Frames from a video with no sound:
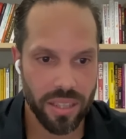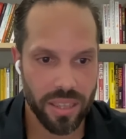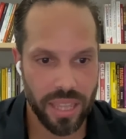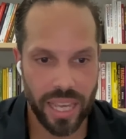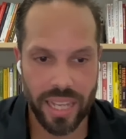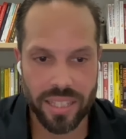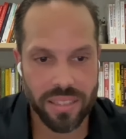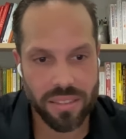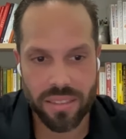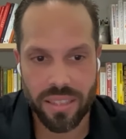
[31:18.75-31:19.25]

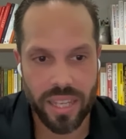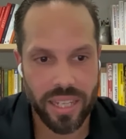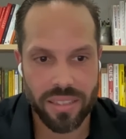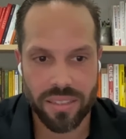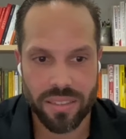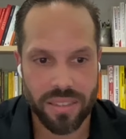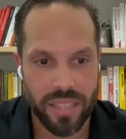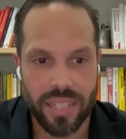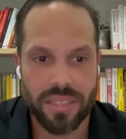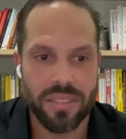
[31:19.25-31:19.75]
that's
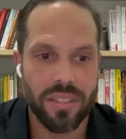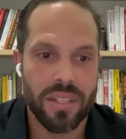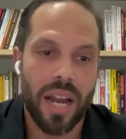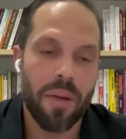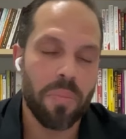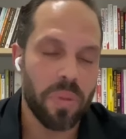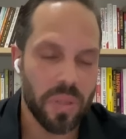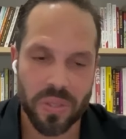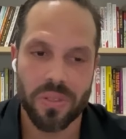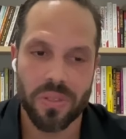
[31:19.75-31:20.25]
an
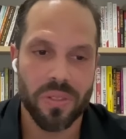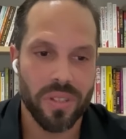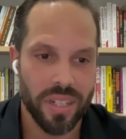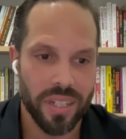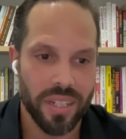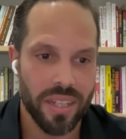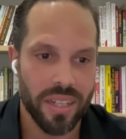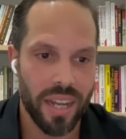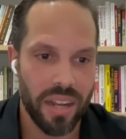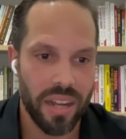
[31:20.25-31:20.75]

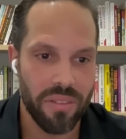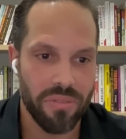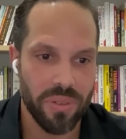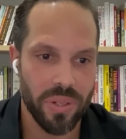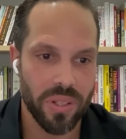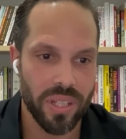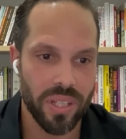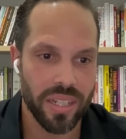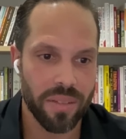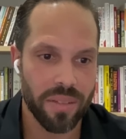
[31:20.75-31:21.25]
opportunity, I
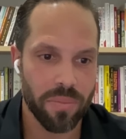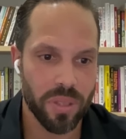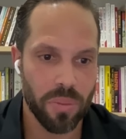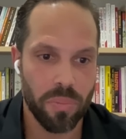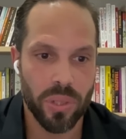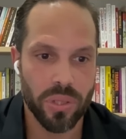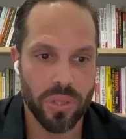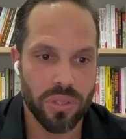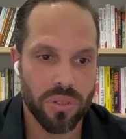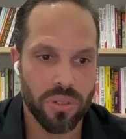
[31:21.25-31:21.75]
feel like, to build